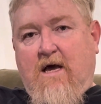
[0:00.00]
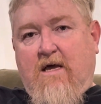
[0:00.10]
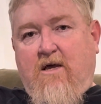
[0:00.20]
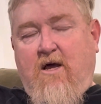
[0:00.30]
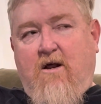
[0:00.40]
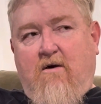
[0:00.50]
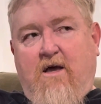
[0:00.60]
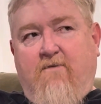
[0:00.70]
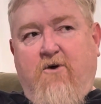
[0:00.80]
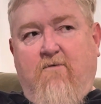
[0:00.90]
You know,
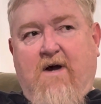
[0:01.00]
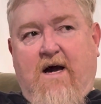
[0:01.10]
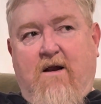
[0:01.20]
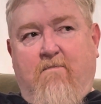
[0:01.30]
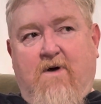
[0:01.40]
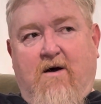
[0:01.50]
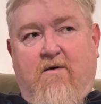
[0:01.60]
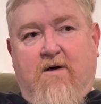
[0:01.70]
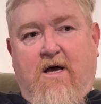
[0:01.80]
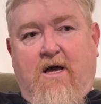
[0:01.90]
if you've got
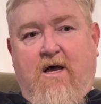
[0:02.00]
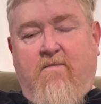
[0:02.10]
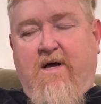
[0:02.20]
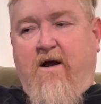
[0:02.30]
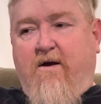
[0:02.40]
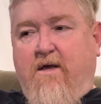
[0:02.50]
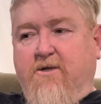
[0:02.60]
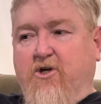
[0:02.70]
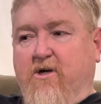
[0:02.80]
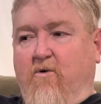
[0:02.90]
a area
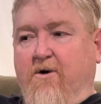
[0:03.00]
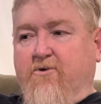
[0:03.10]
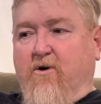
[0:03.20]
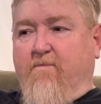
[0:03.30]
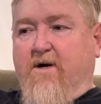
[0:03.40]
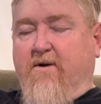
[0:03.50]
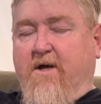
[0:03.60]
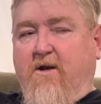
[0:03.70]
that you go into a building and